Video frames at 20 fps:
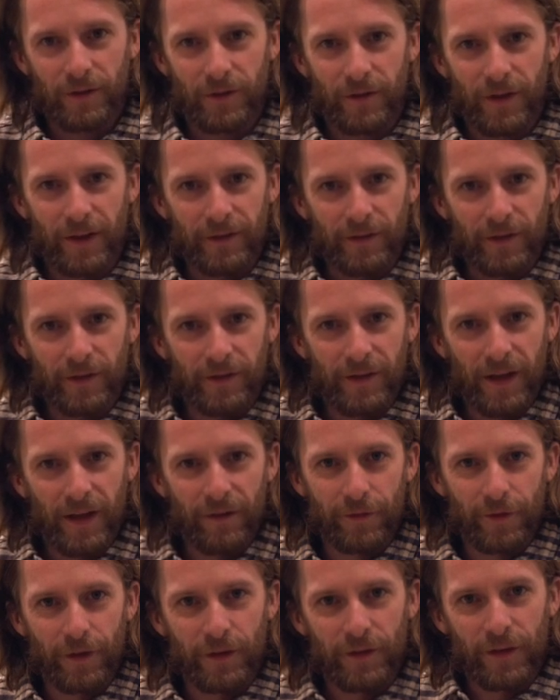There's a
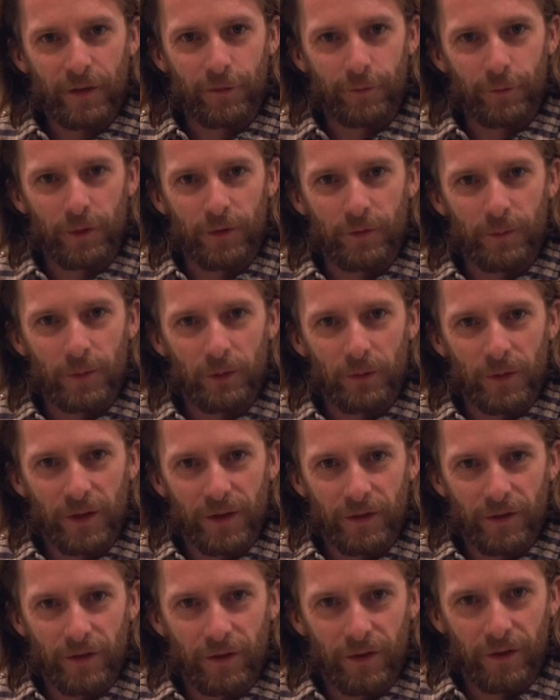definite difference
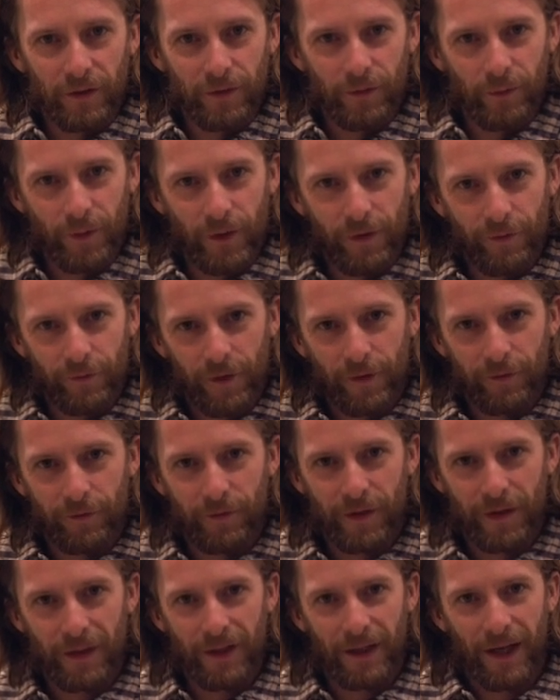between the
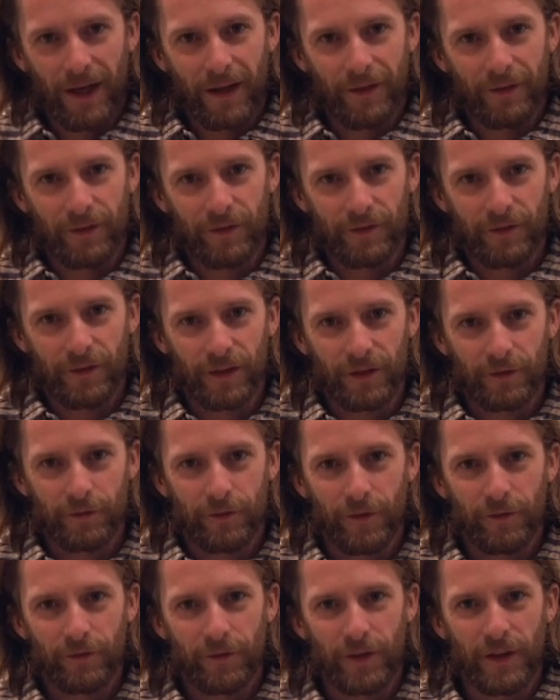350 and the
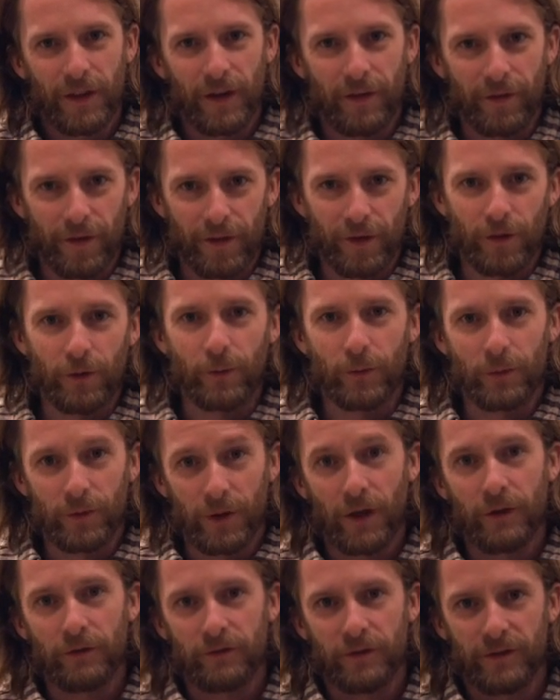650. I think you will
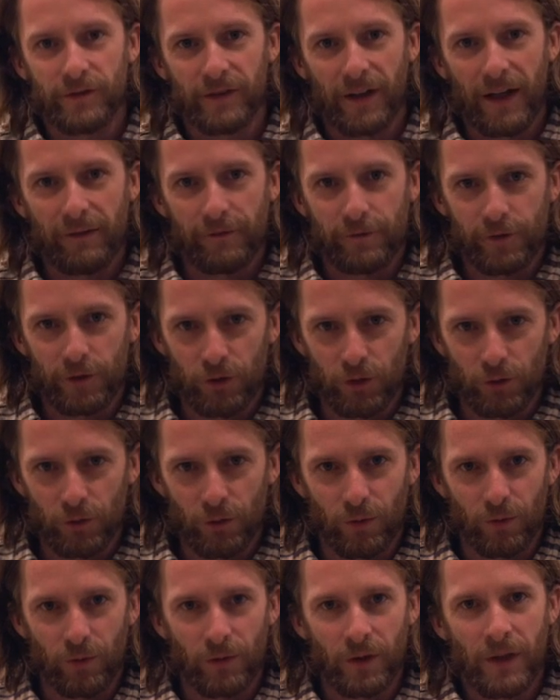notice that for
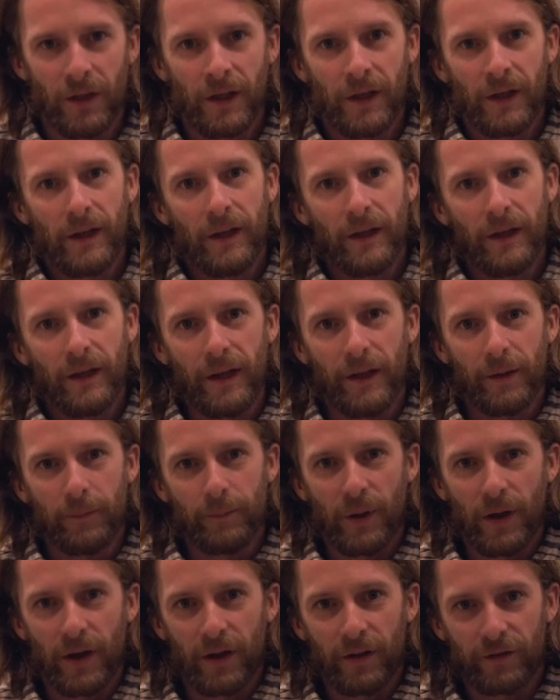sure
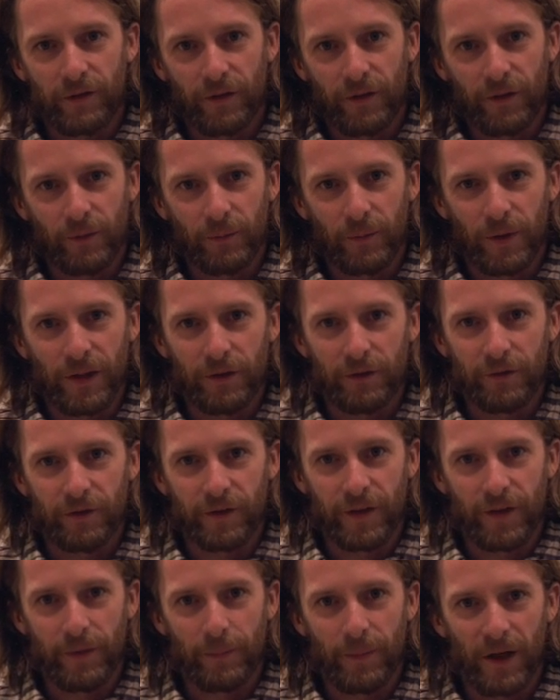in person when you
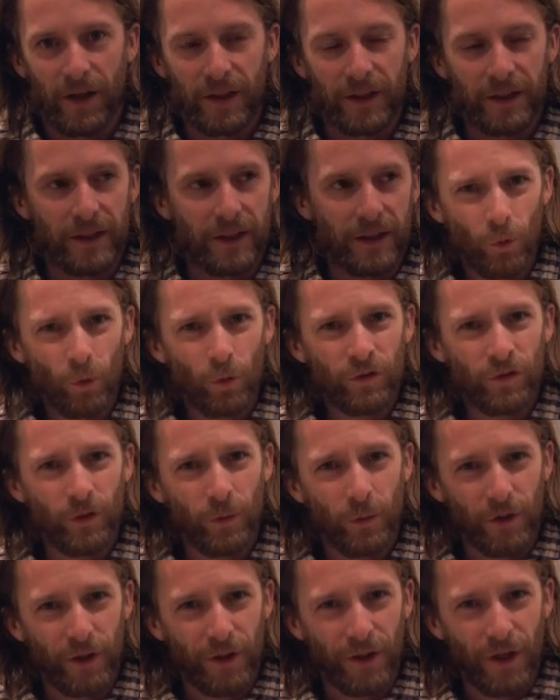see the bike. Also
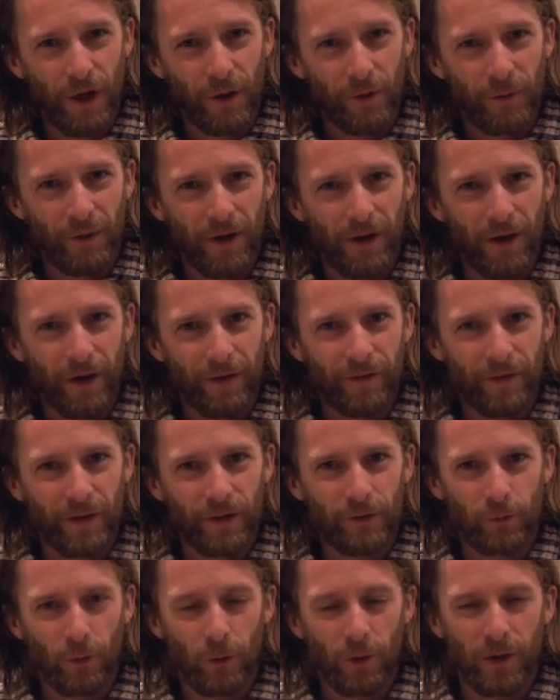want to note, I
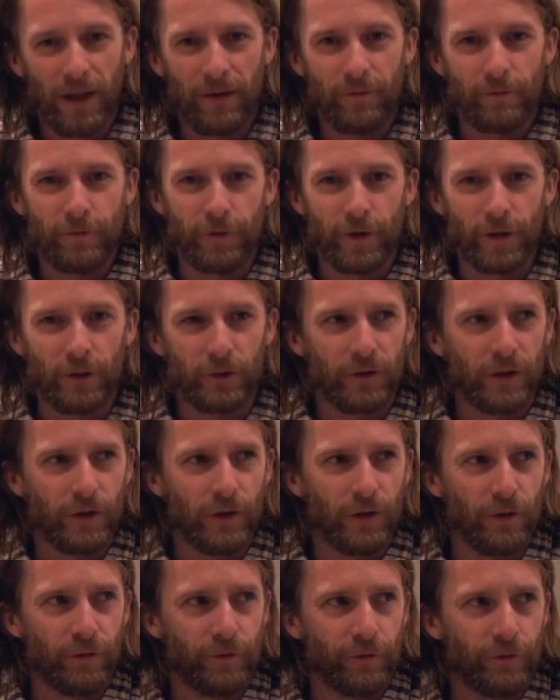think Royal Enfield
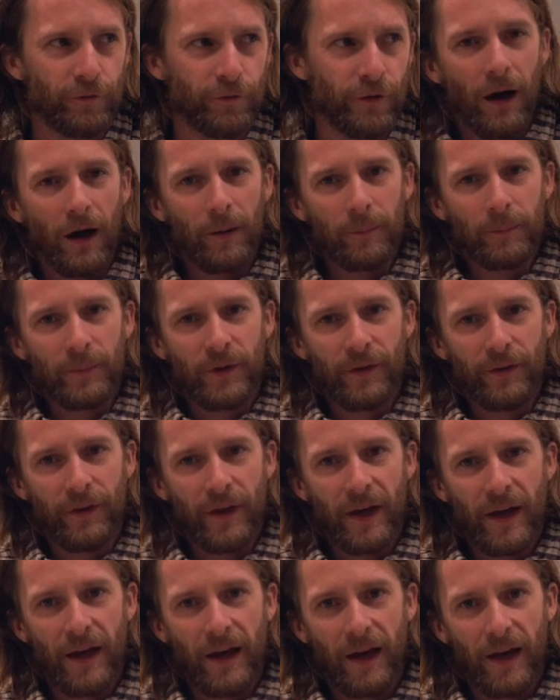have upped
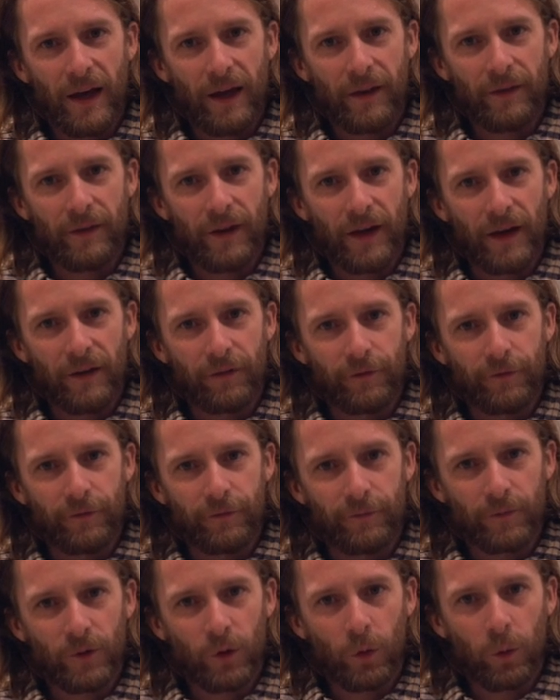their,
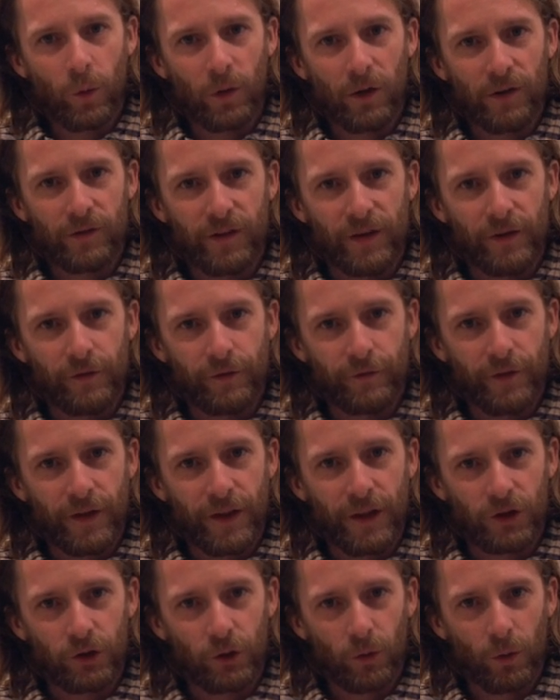their quality,
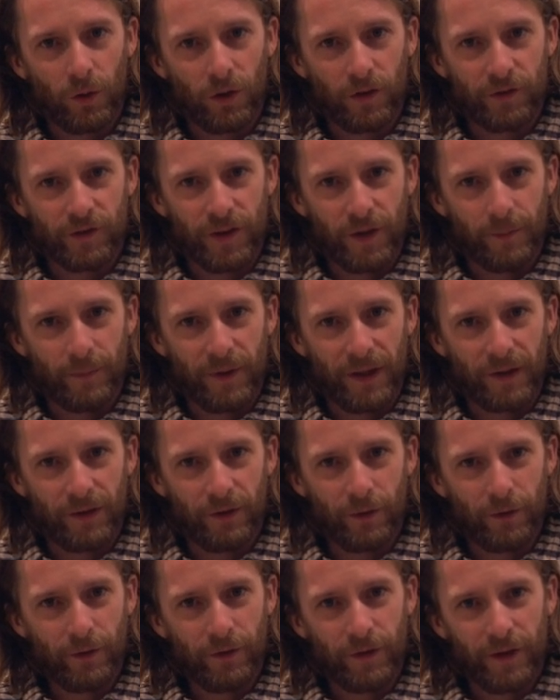finish quality a bit.
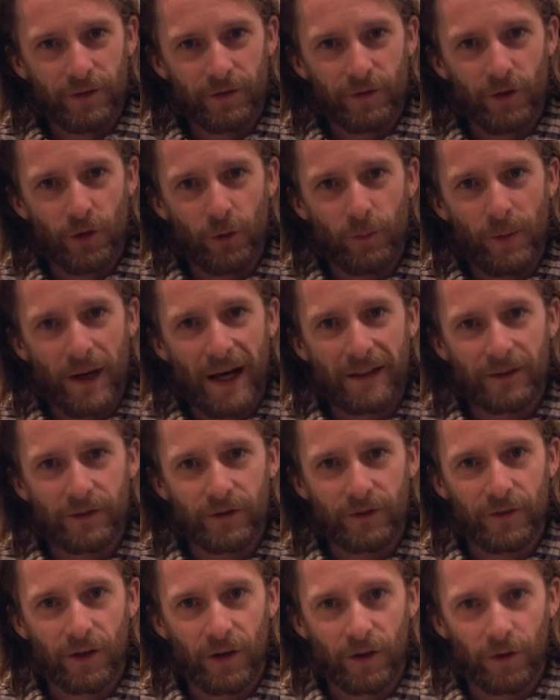Not that it's too bad to
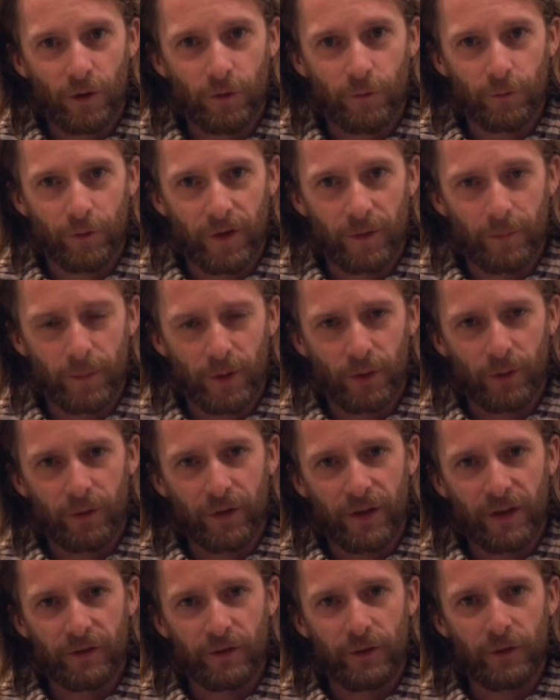start off with, but on
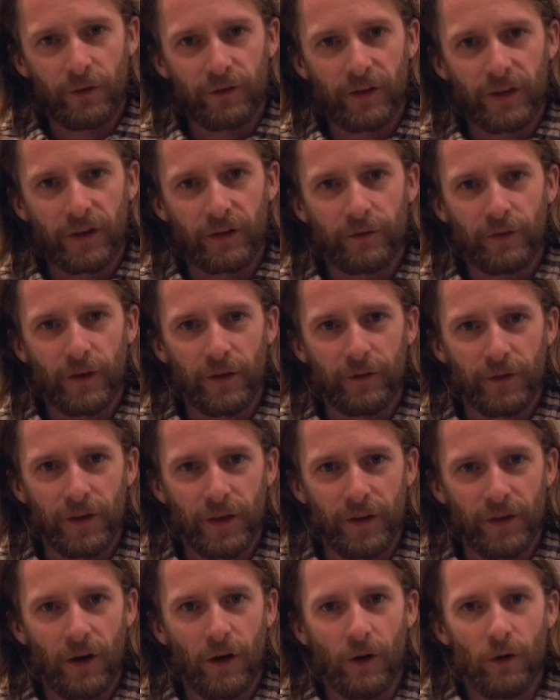this new
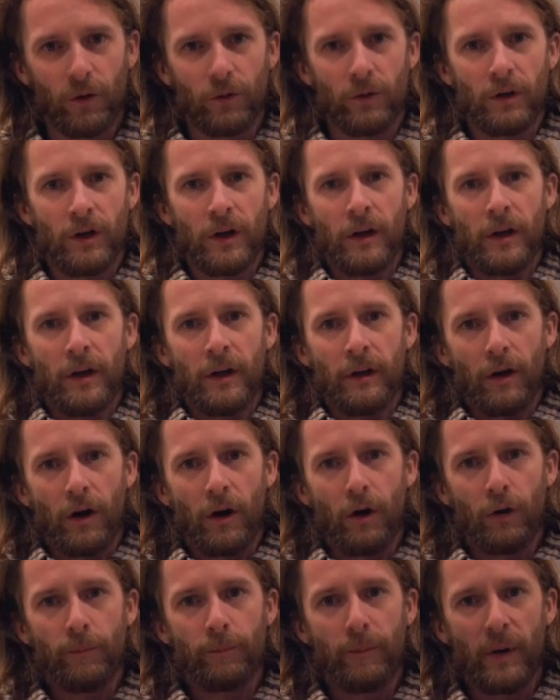650, the whole the
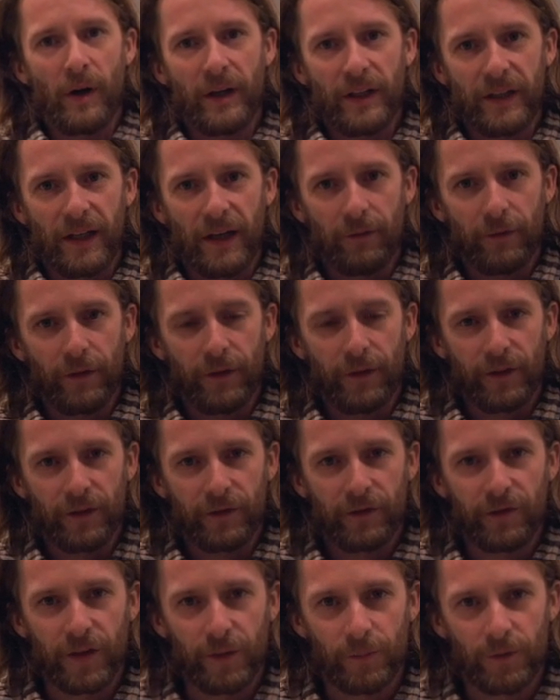whole bike, everything
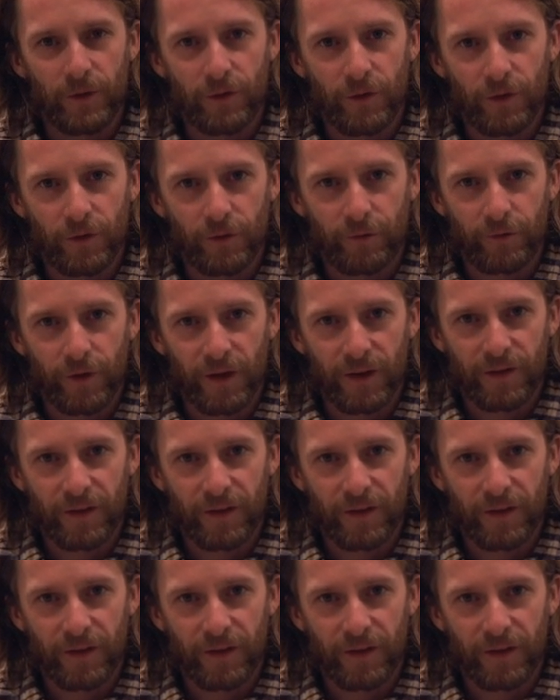seems to just fit